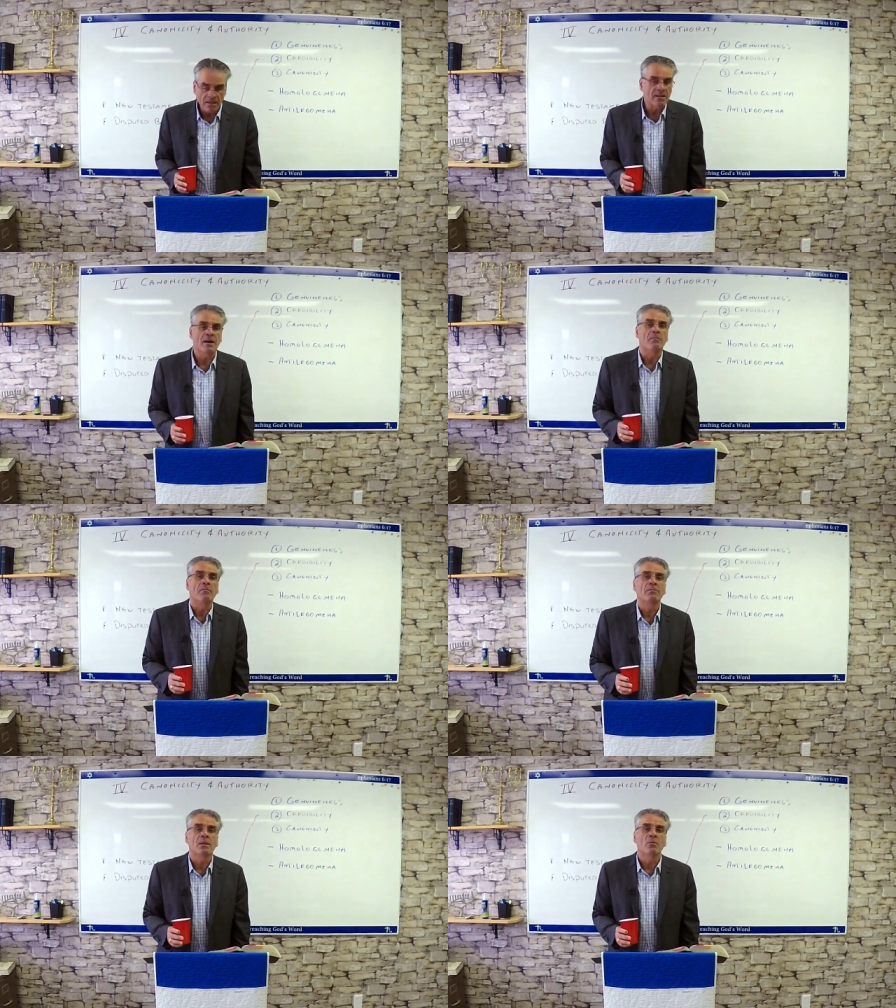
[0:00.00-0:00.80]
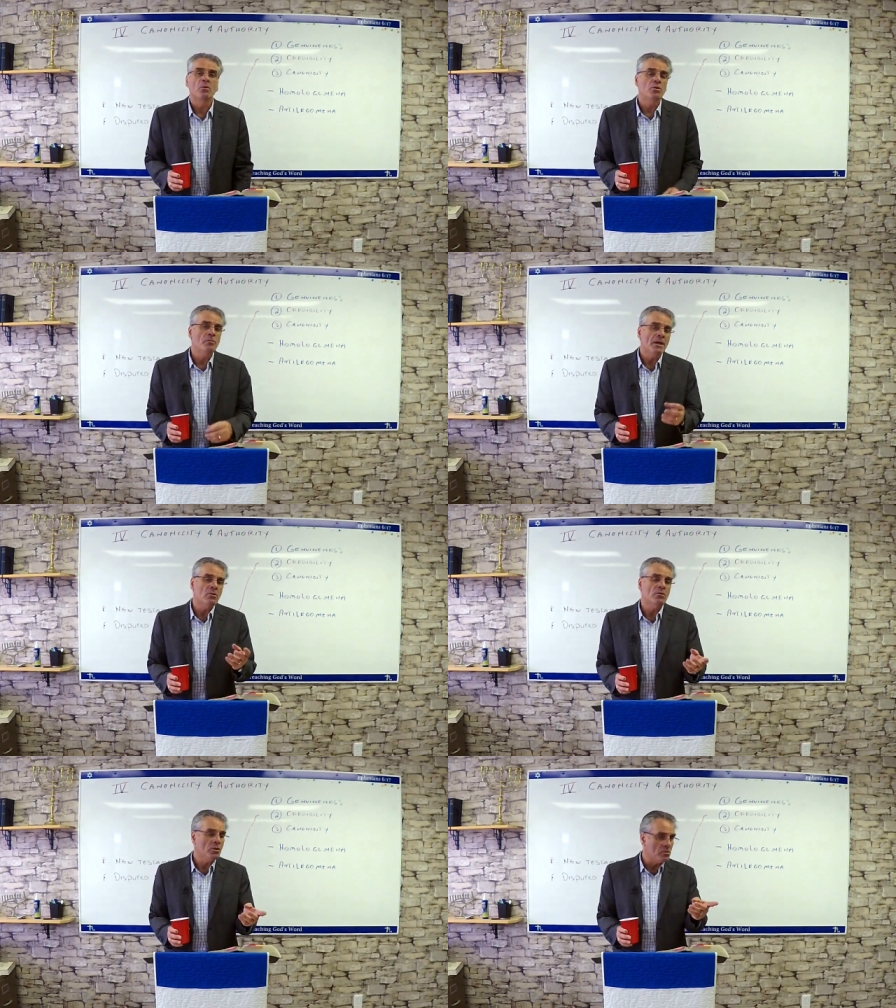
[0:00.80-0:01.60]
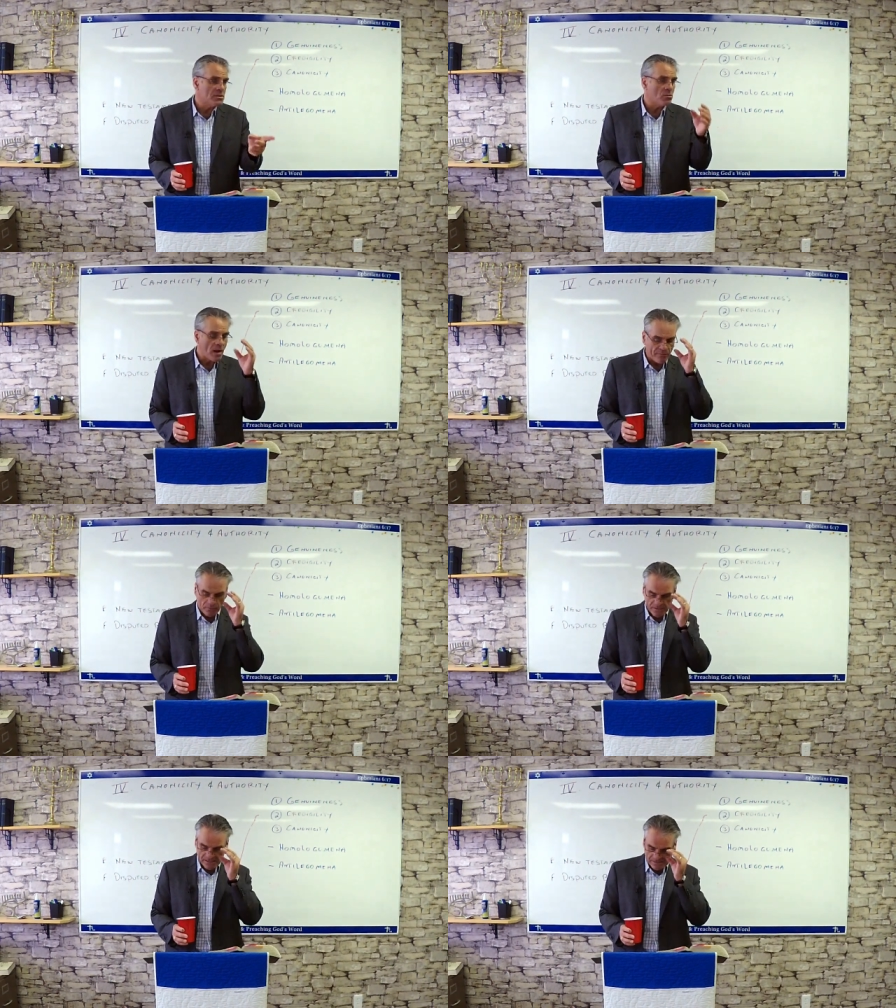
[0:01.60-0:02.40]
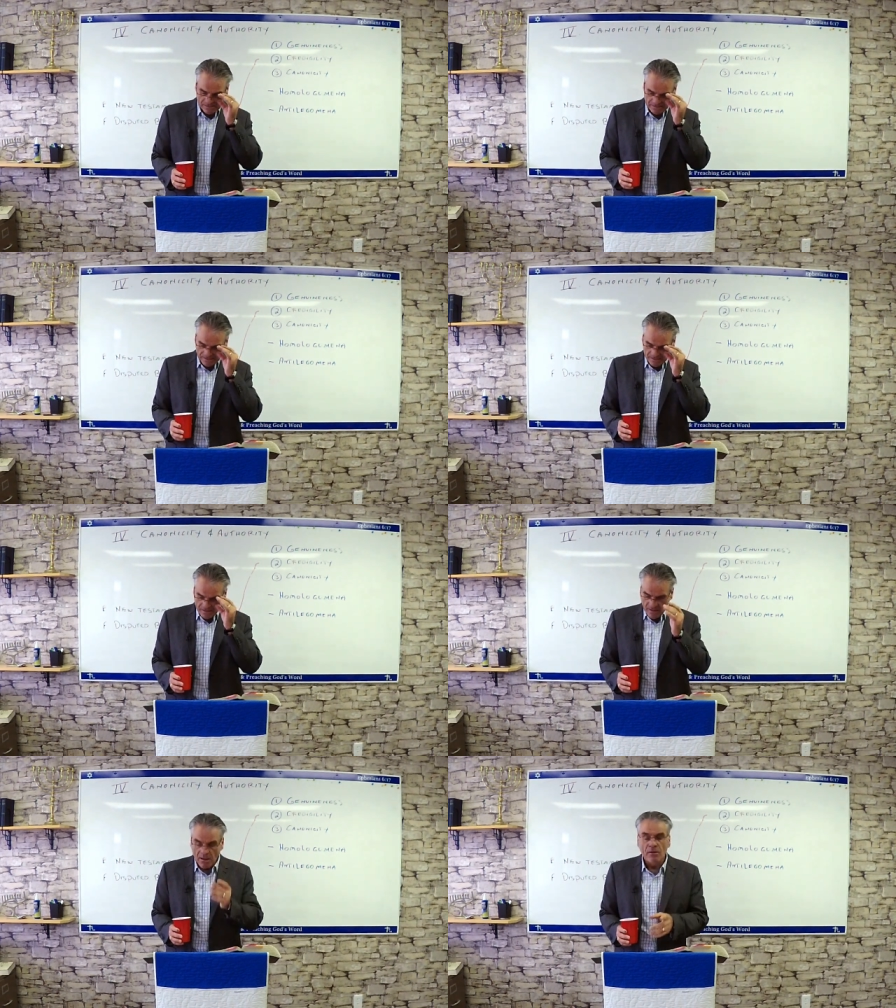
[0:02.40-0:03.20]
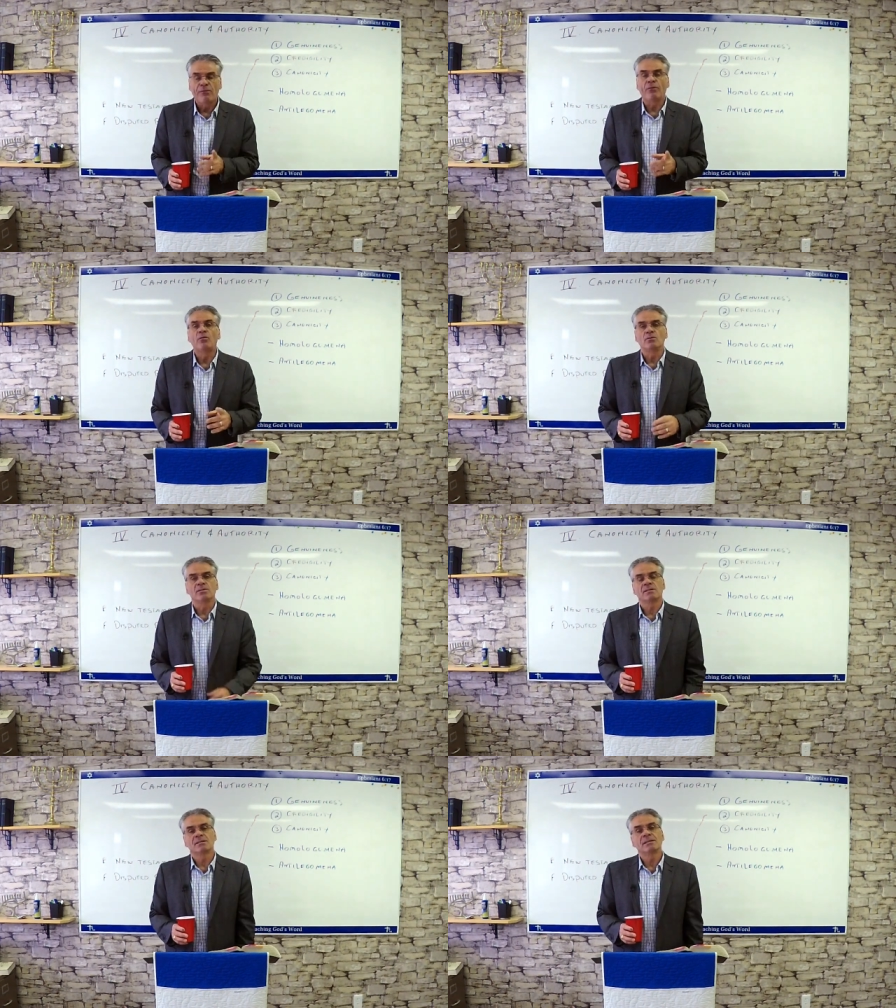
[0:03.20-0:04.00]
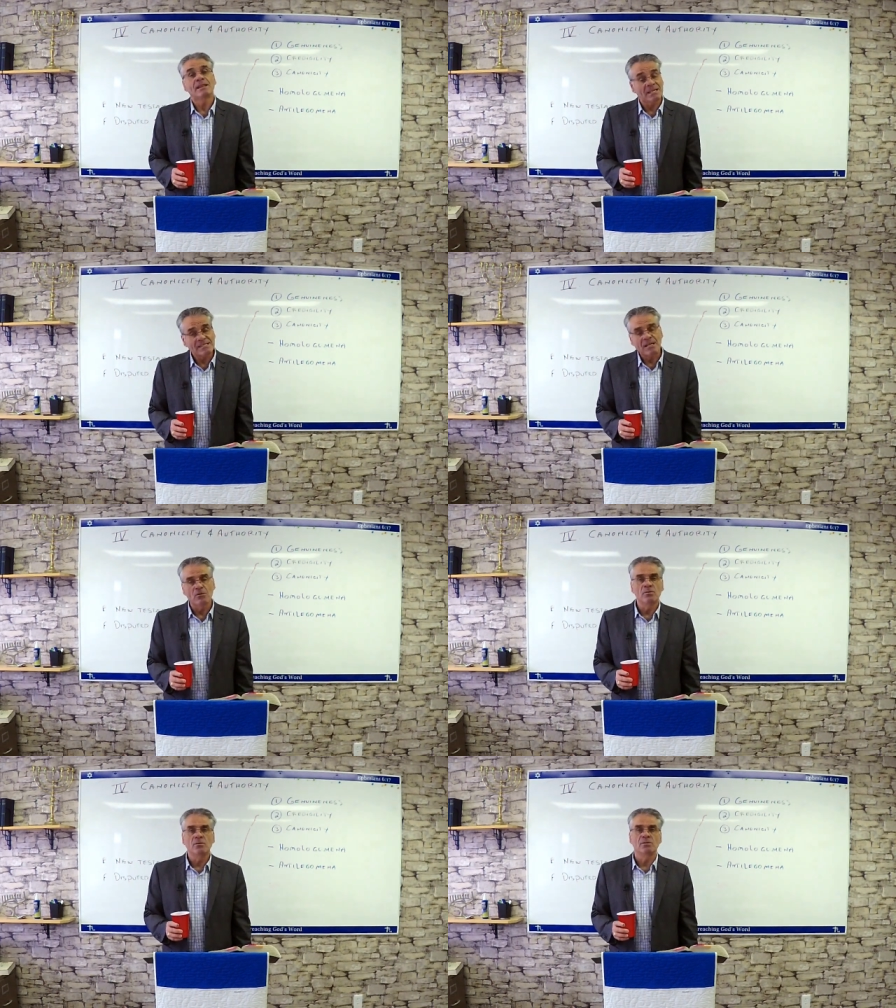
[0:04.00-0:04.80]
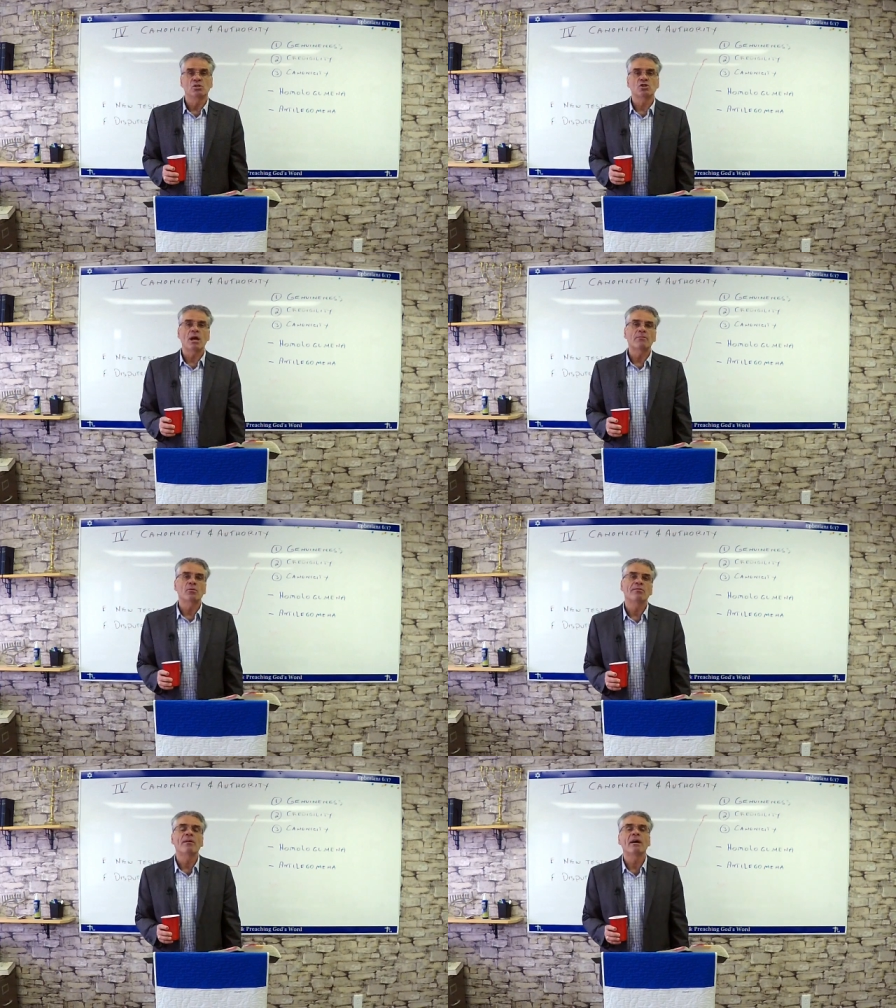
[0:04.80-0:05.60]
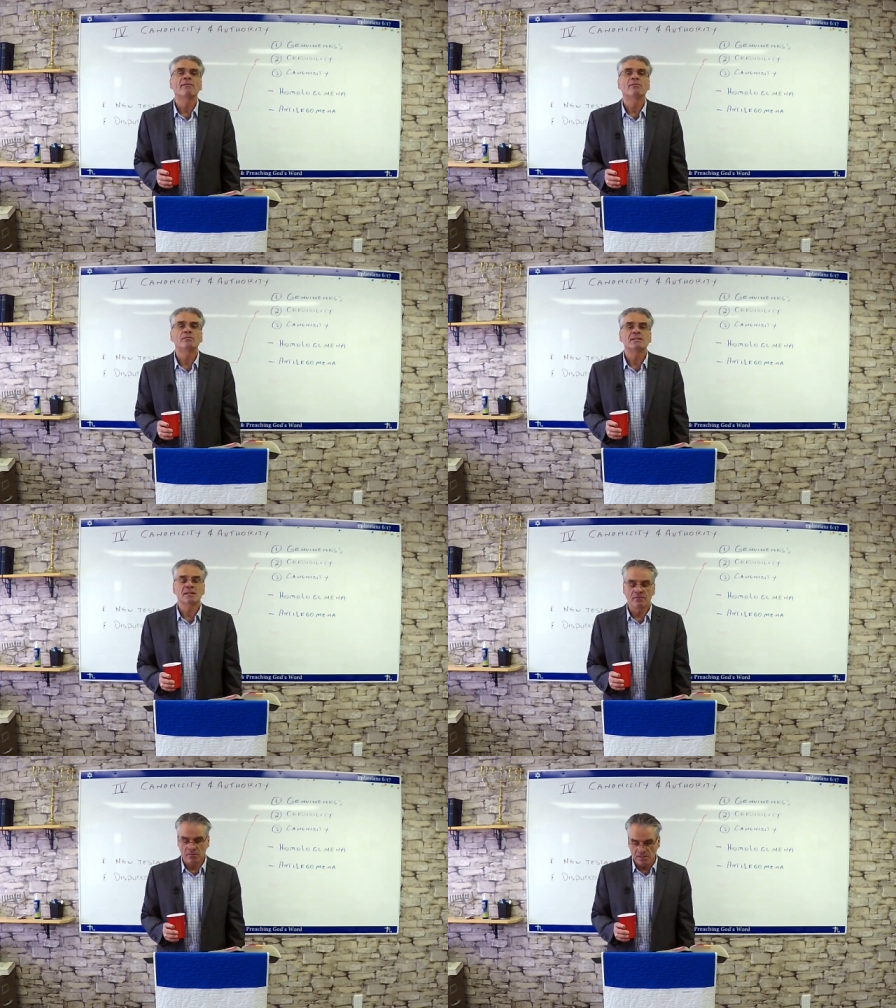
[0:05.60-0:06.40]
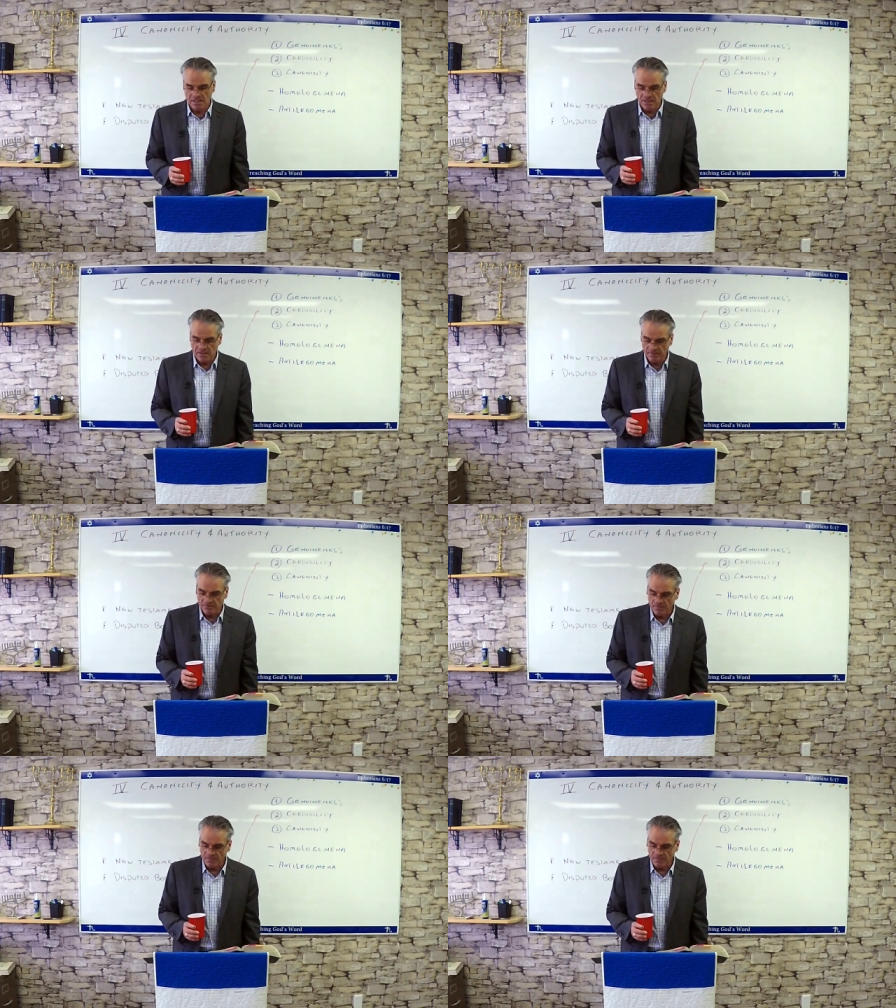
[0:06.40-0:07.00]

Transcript: in them. Would you make your notes references? First, Thessalonians chapter 5 verse 17.